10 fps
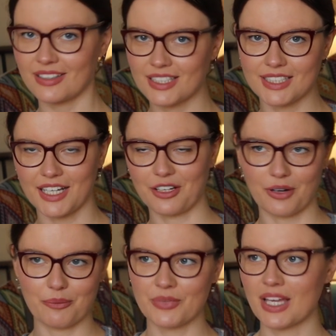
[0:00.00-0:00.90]
There's a
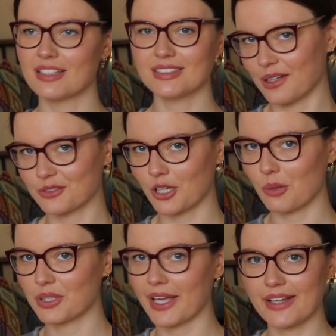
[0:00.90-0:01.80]
diagram. Sounds
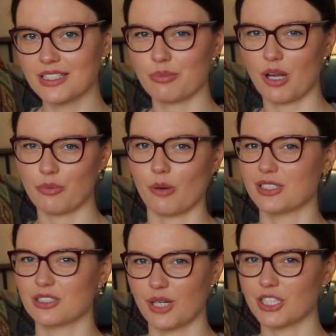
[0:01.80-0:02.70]
complicated, but I
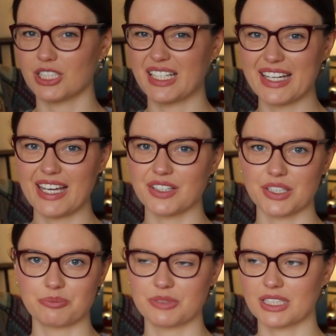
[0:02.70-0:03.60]
promise to actually knit.
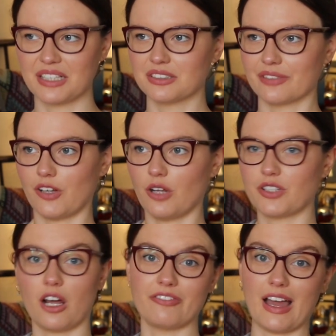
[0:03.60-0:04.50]
The skills
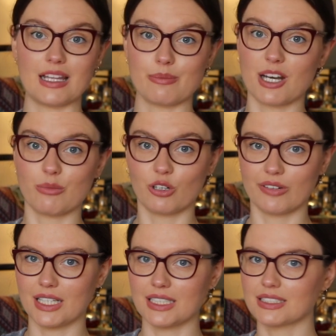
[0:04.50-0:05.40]
involved are fairly minimal
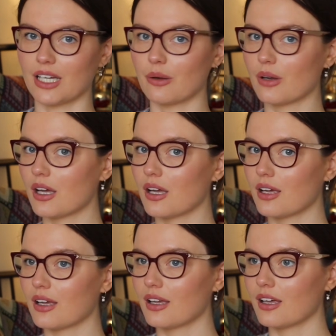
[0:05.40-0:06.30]
really, so
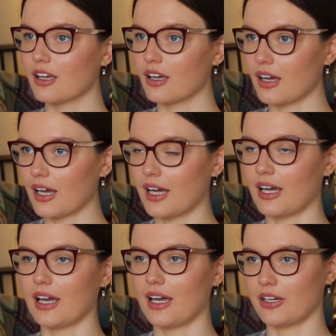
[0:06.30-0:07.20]

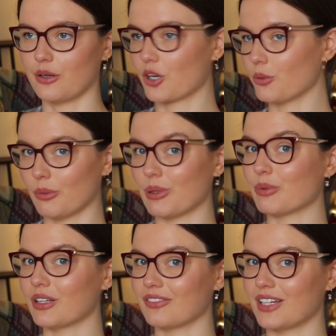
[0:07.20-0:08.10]
I know a couple of
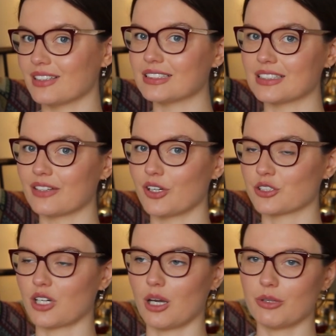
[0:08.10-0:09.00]
people that have knit this as their
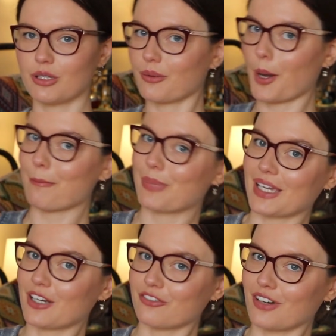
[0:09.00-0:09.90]
first garment.
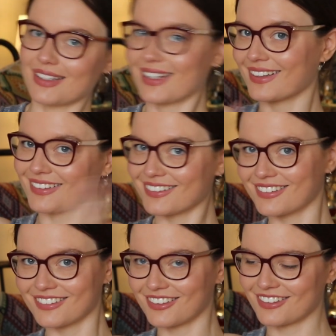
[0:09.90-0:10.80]
Beginner friendly,
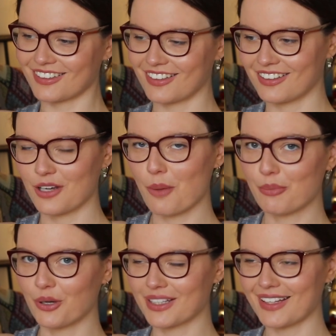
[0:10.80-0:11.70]
just
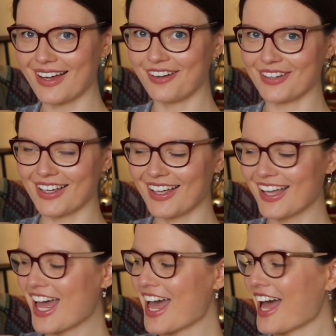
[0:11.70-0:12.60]
putting that out there.